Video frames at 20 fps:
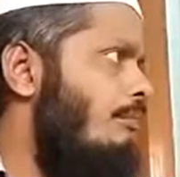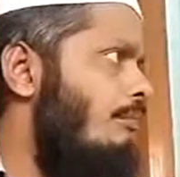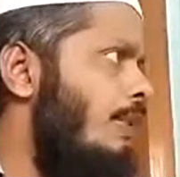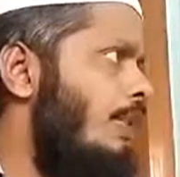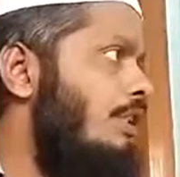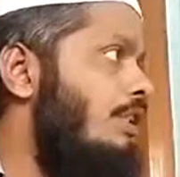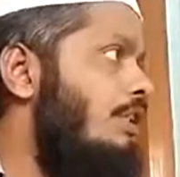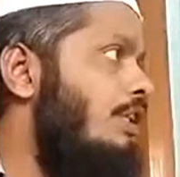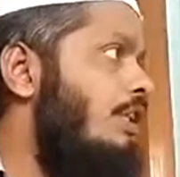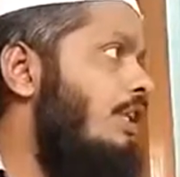
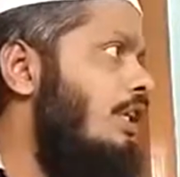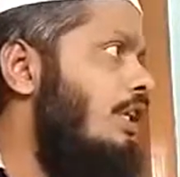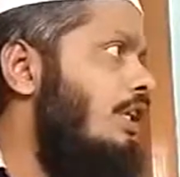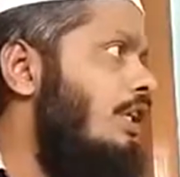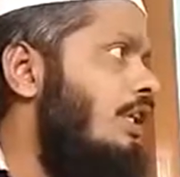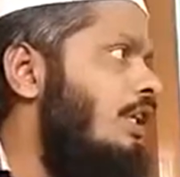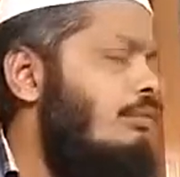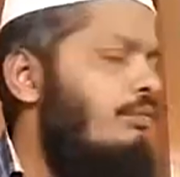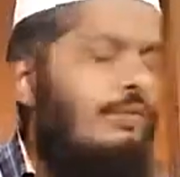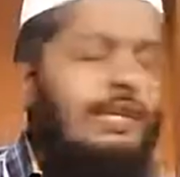but
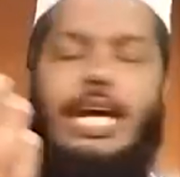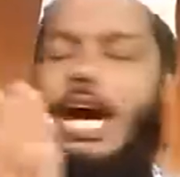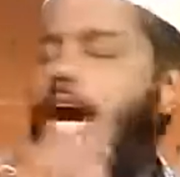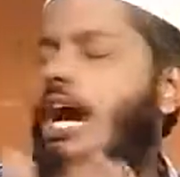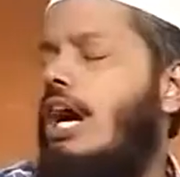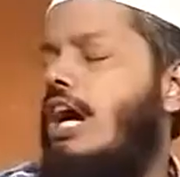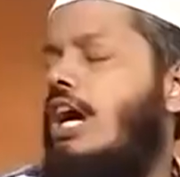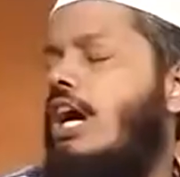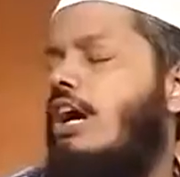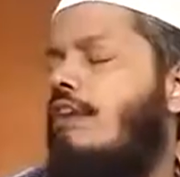
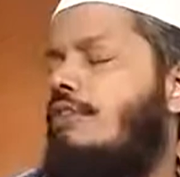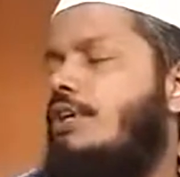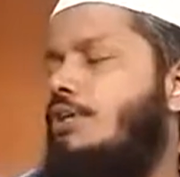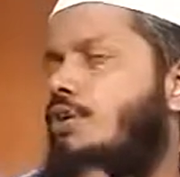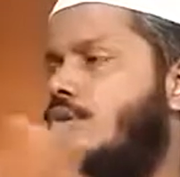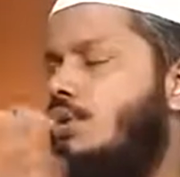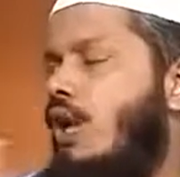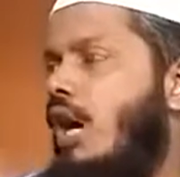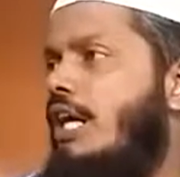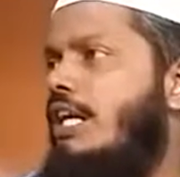we
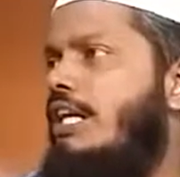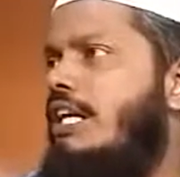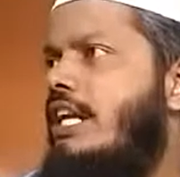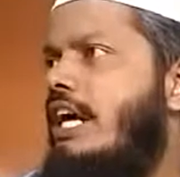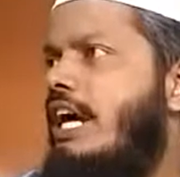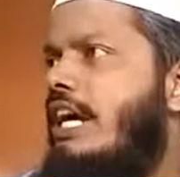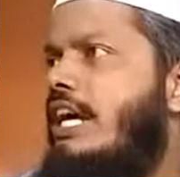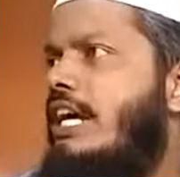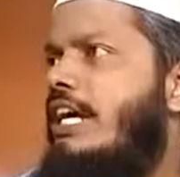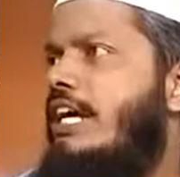should not
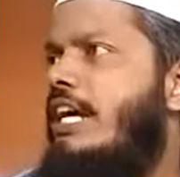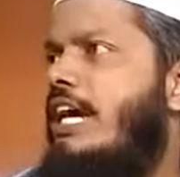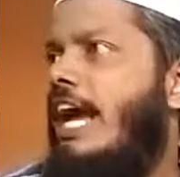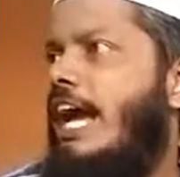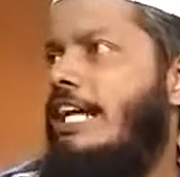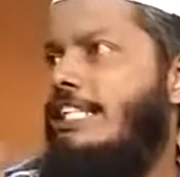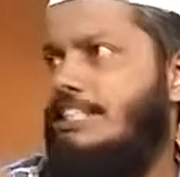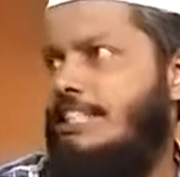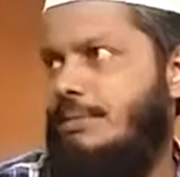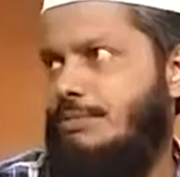
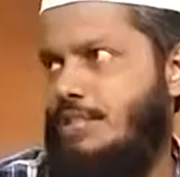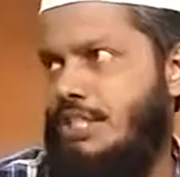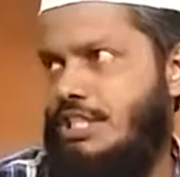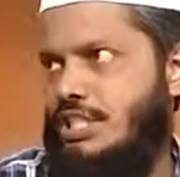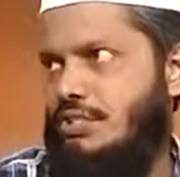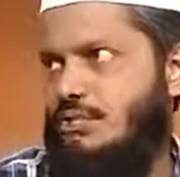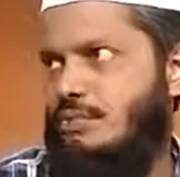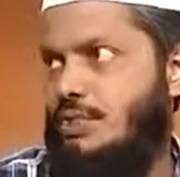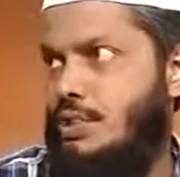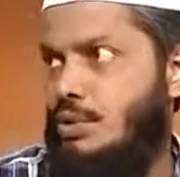accept
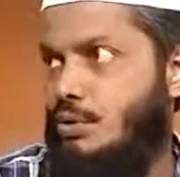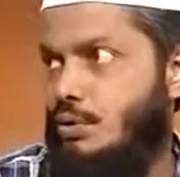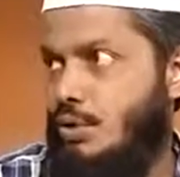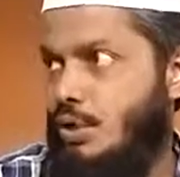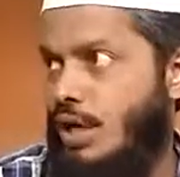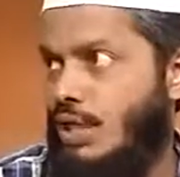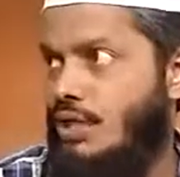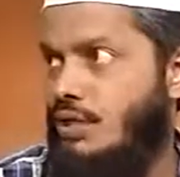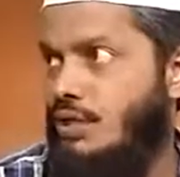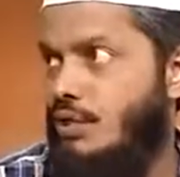it. We should
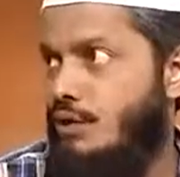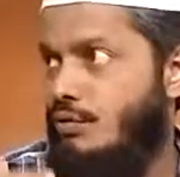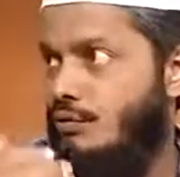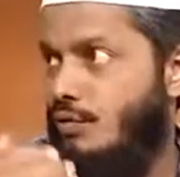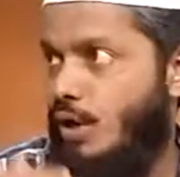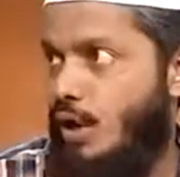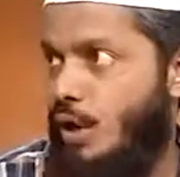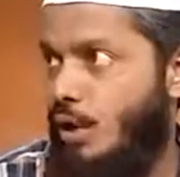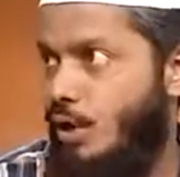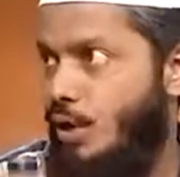not
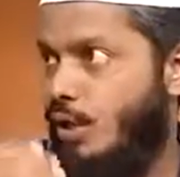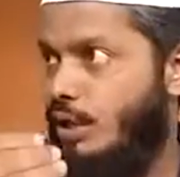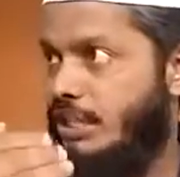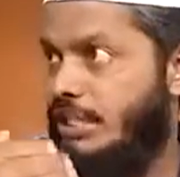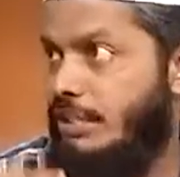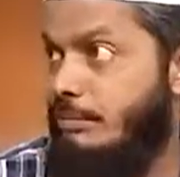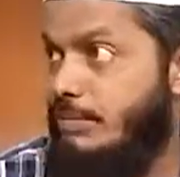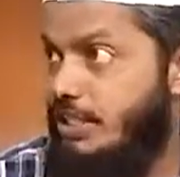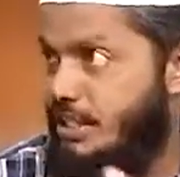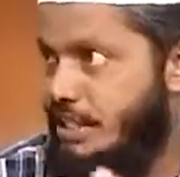follow
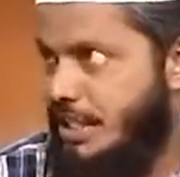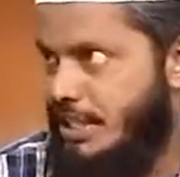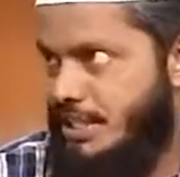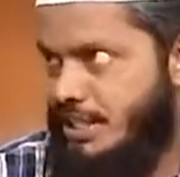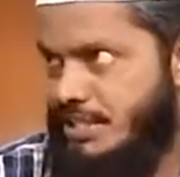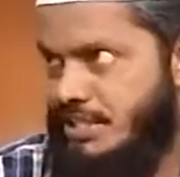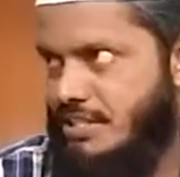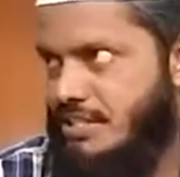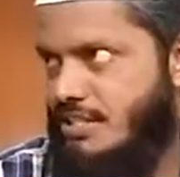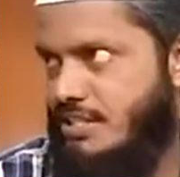or
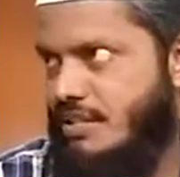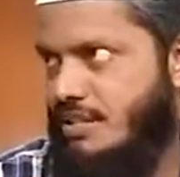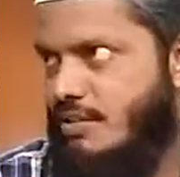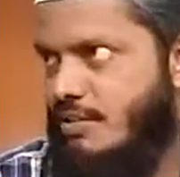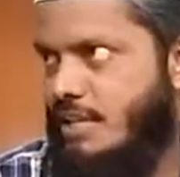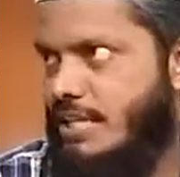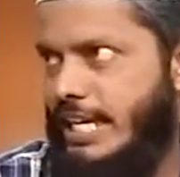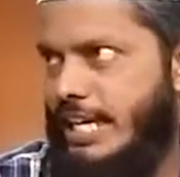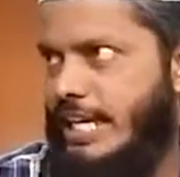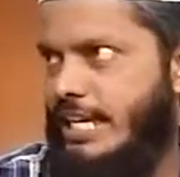imitate it.
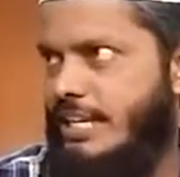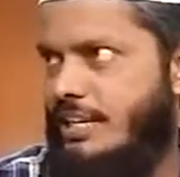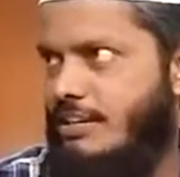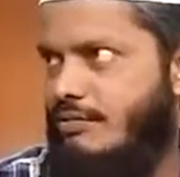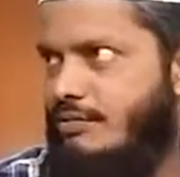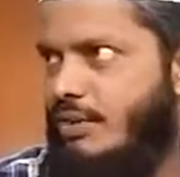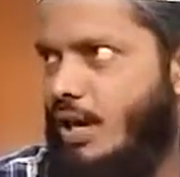Okay.